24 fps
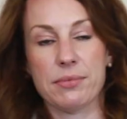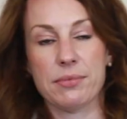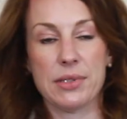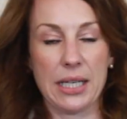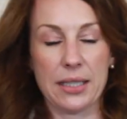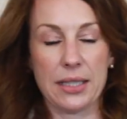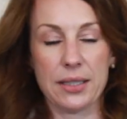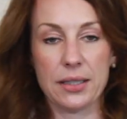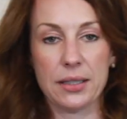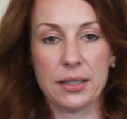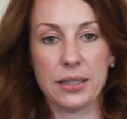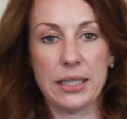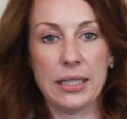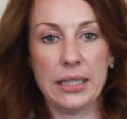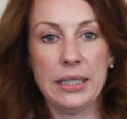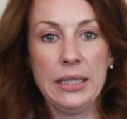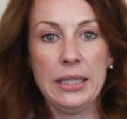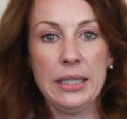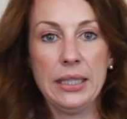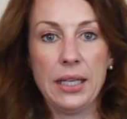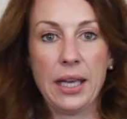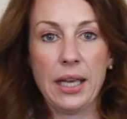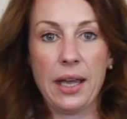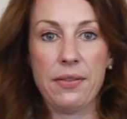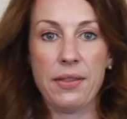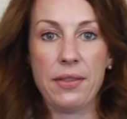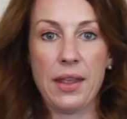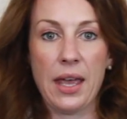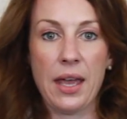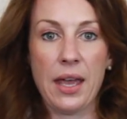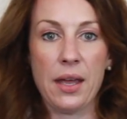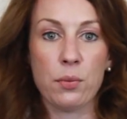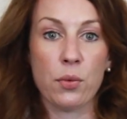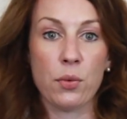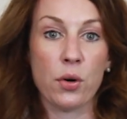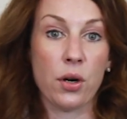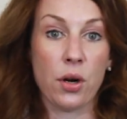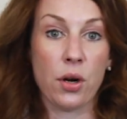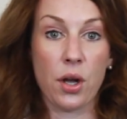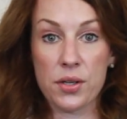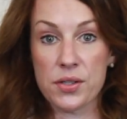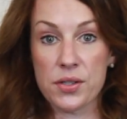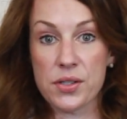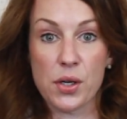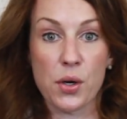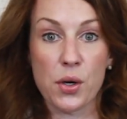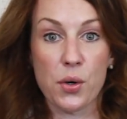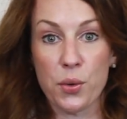technically. And then we're
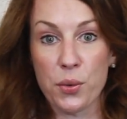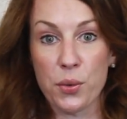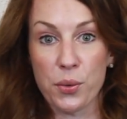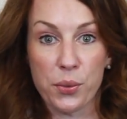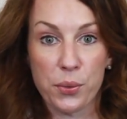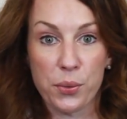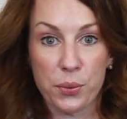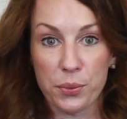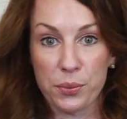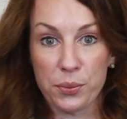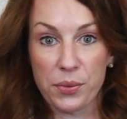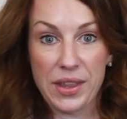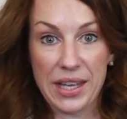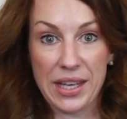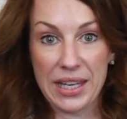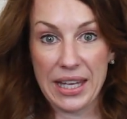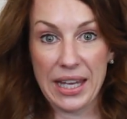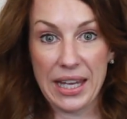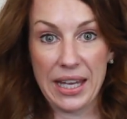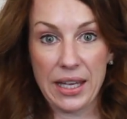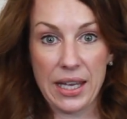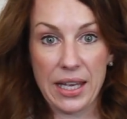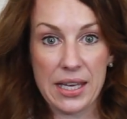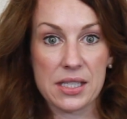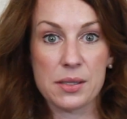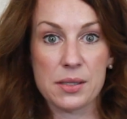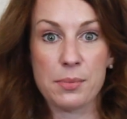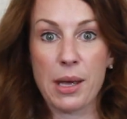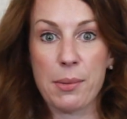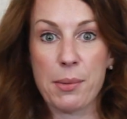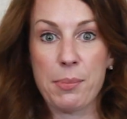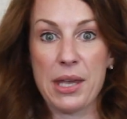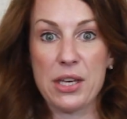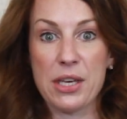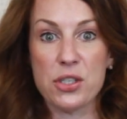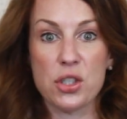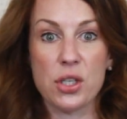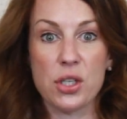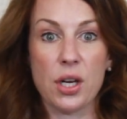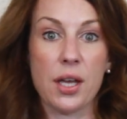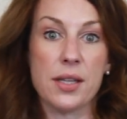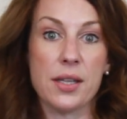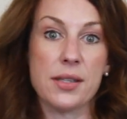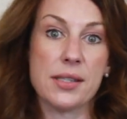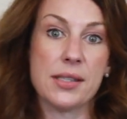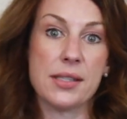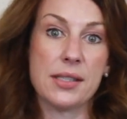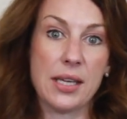also thinking, is my patient
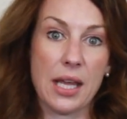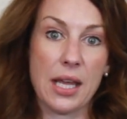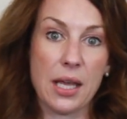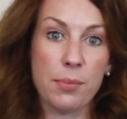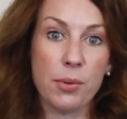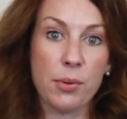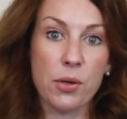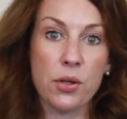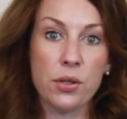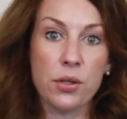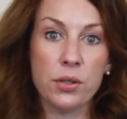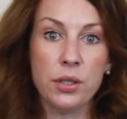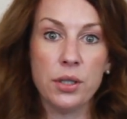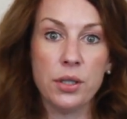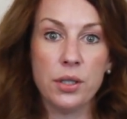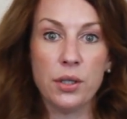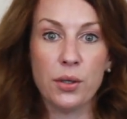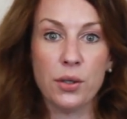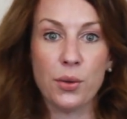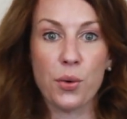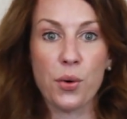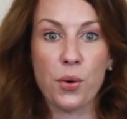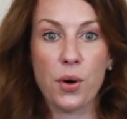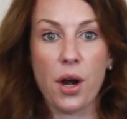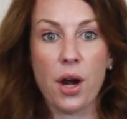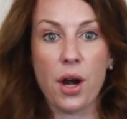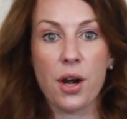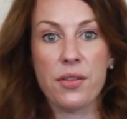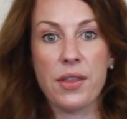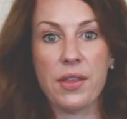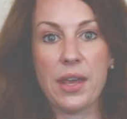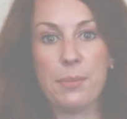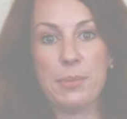unstable, or are they